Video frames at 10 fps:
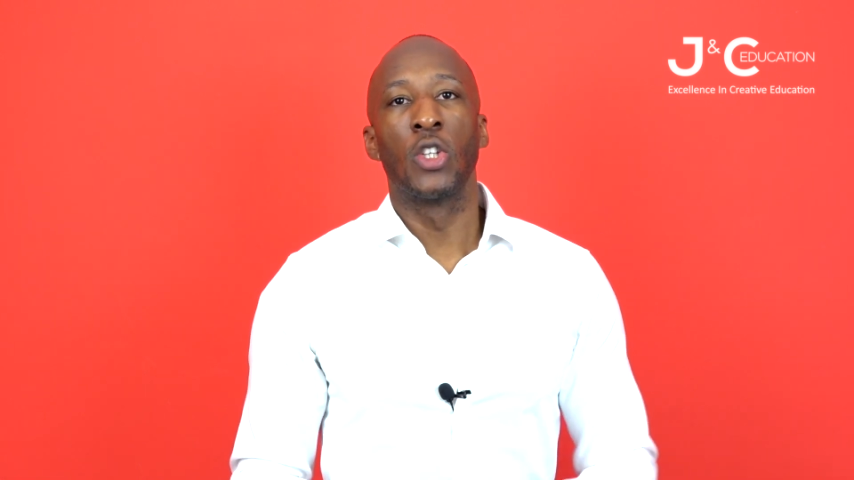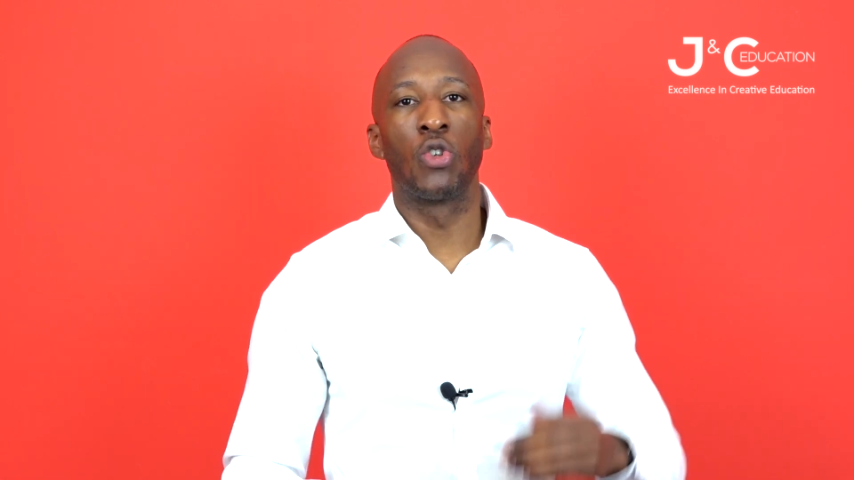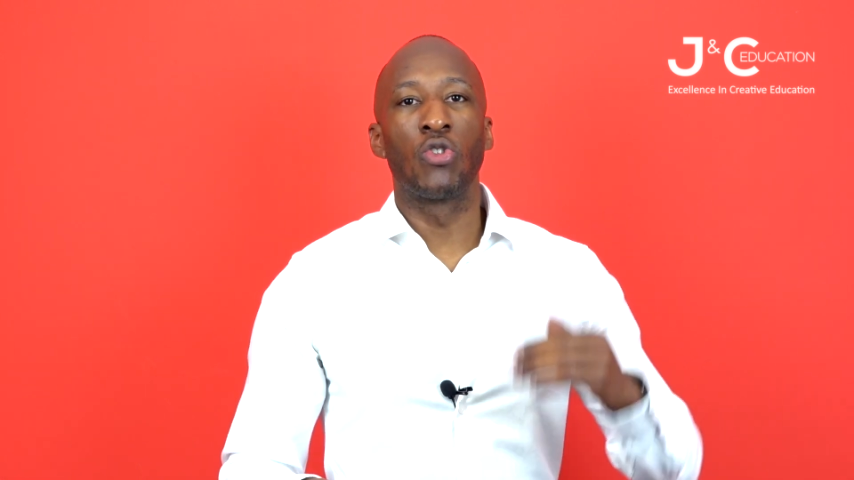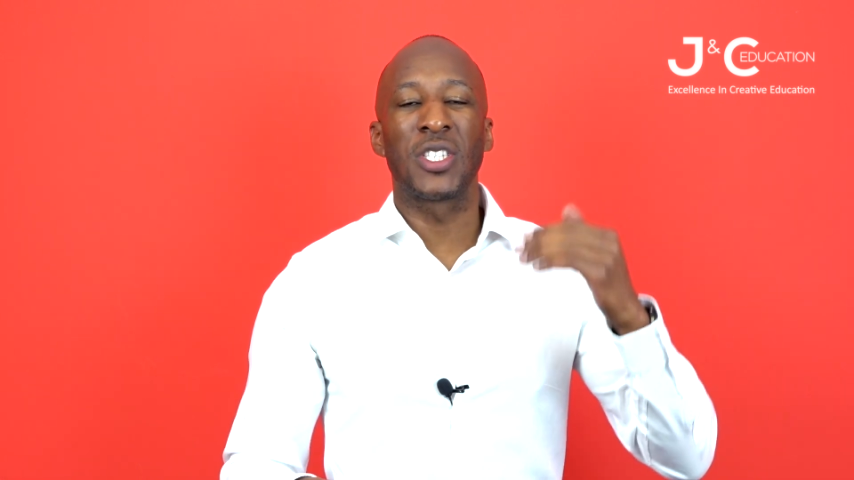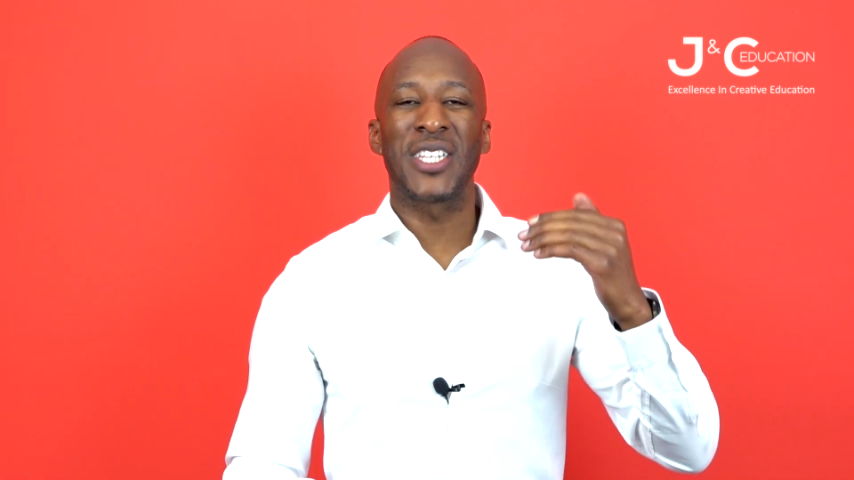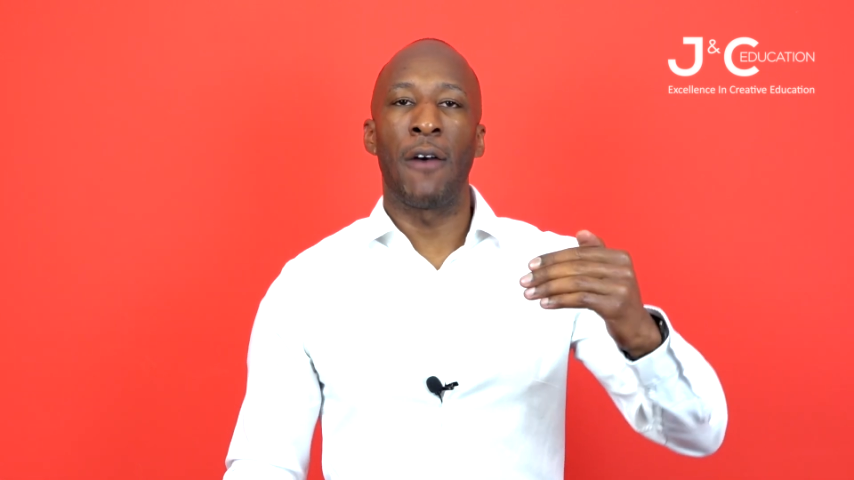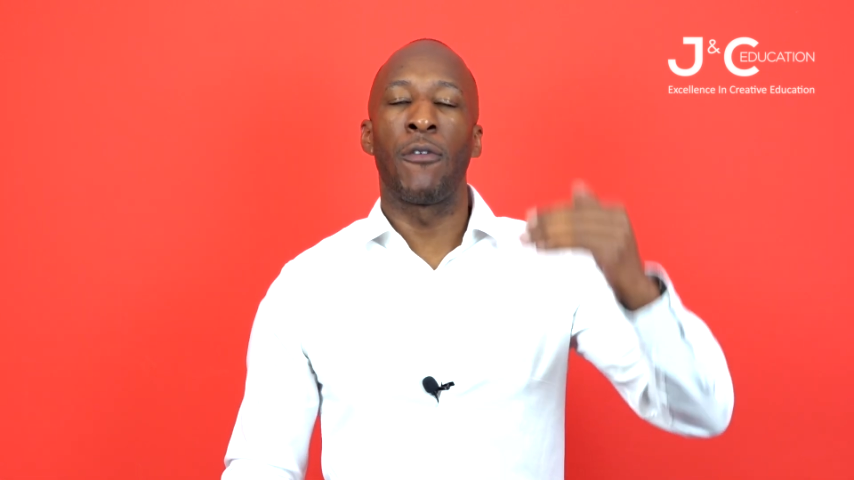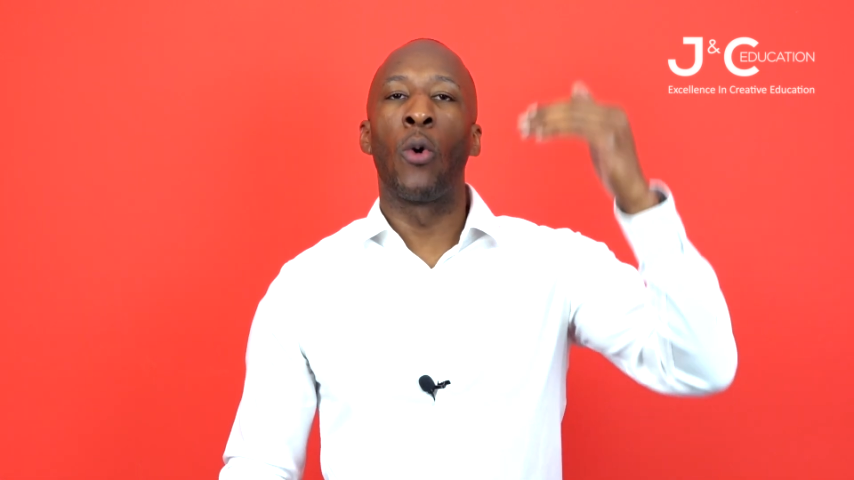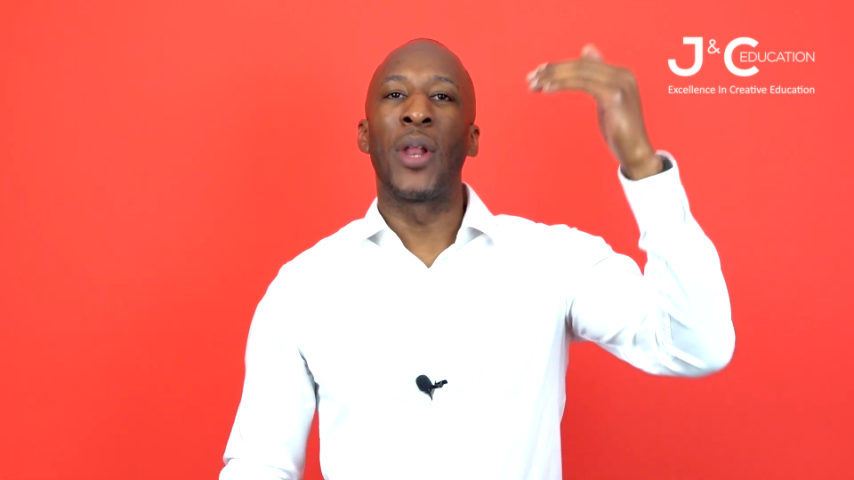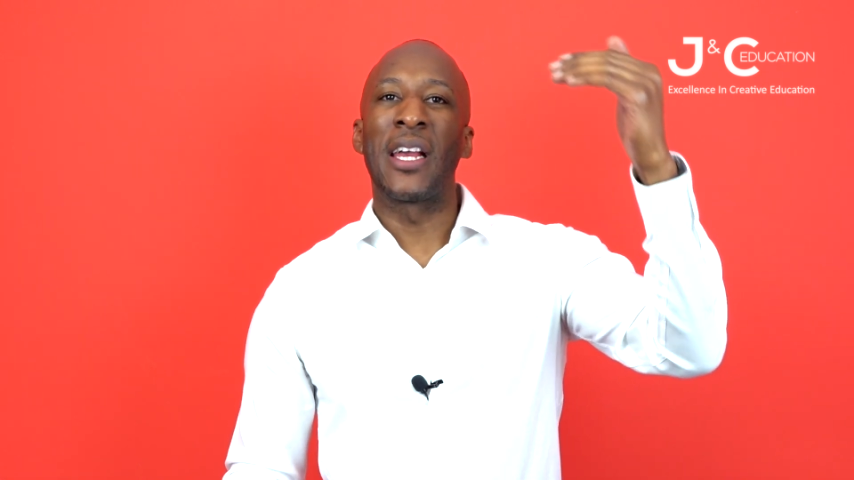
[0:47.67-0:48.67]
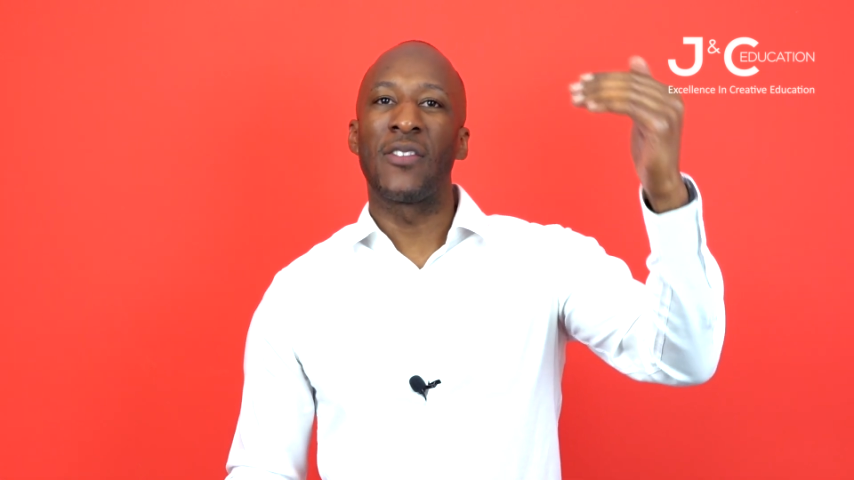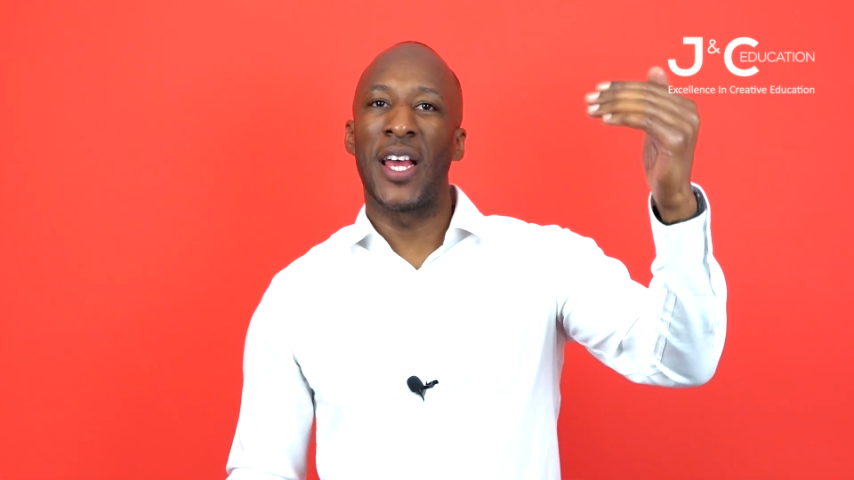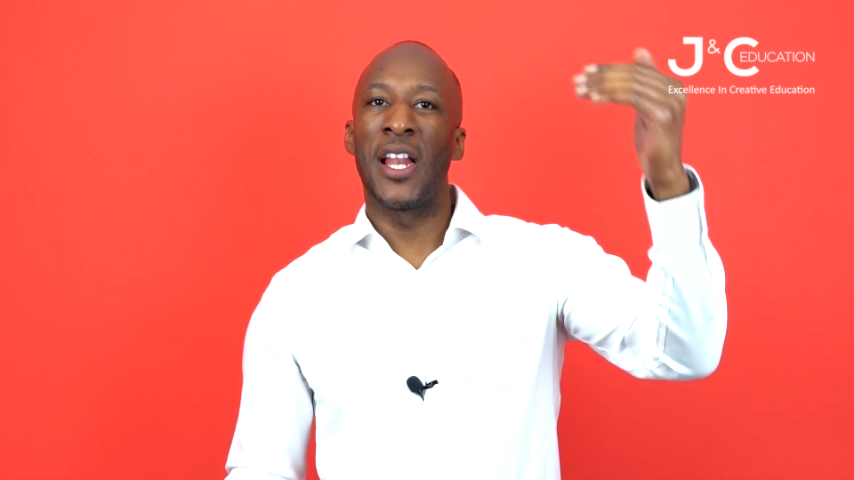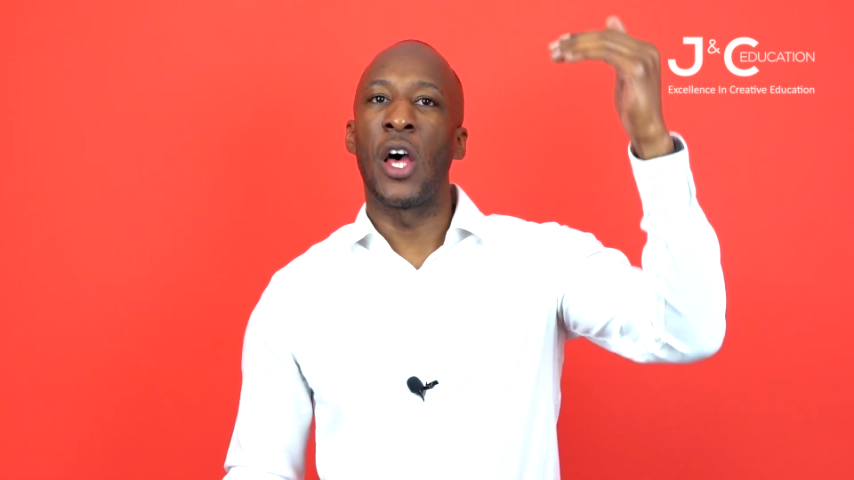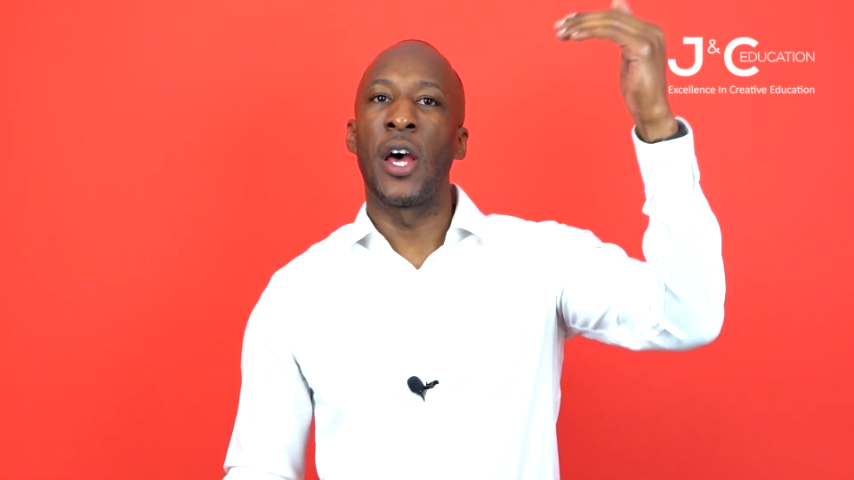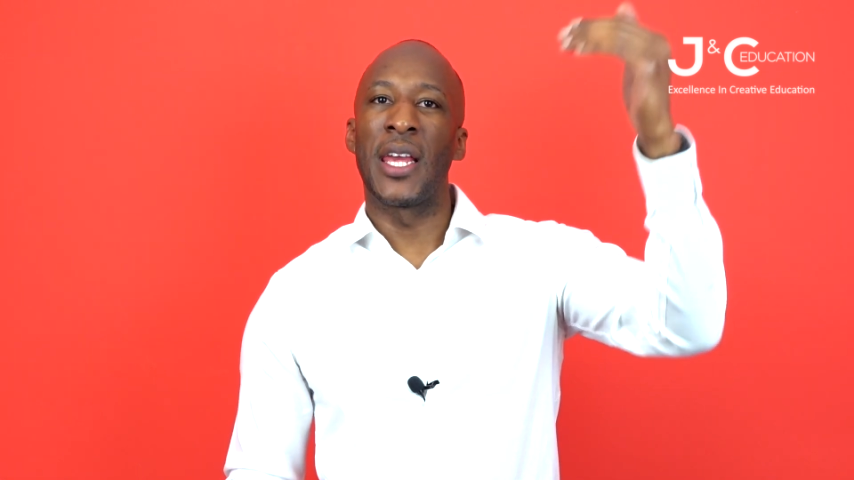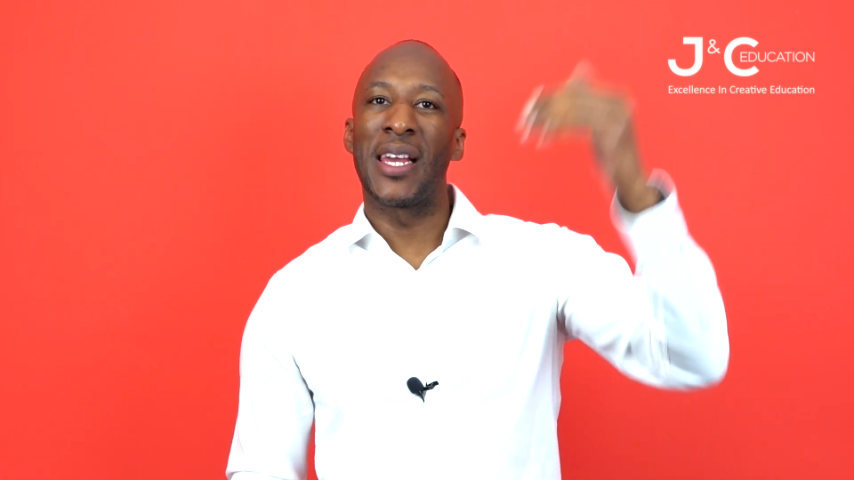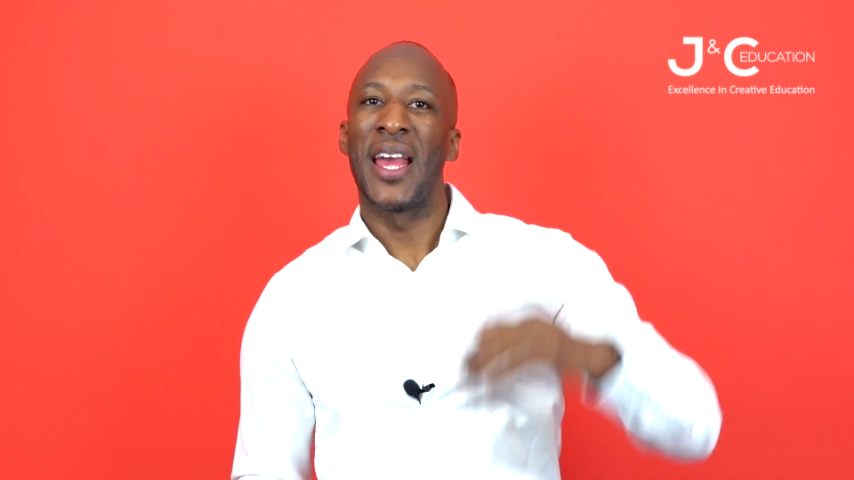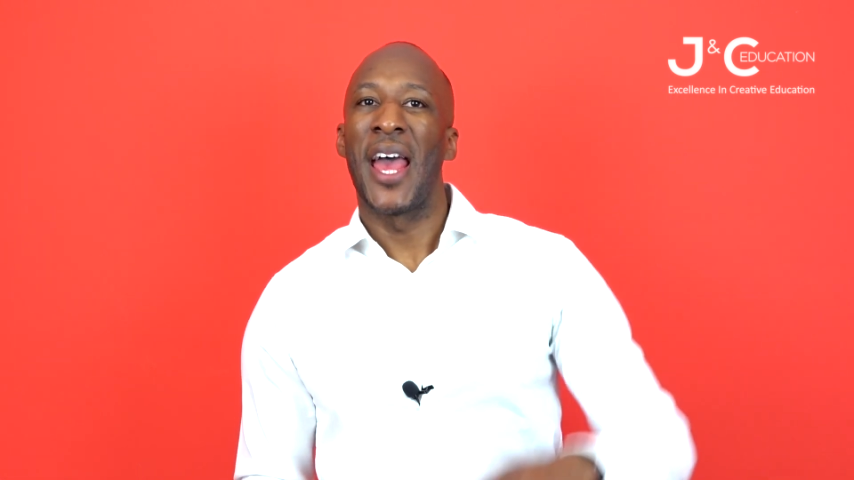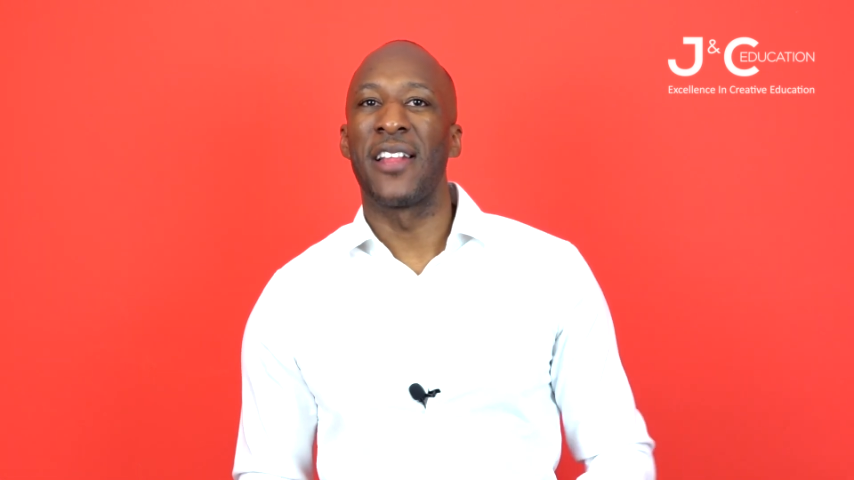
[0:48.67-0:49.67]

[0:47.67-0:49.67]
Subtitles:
to scaffolding their learning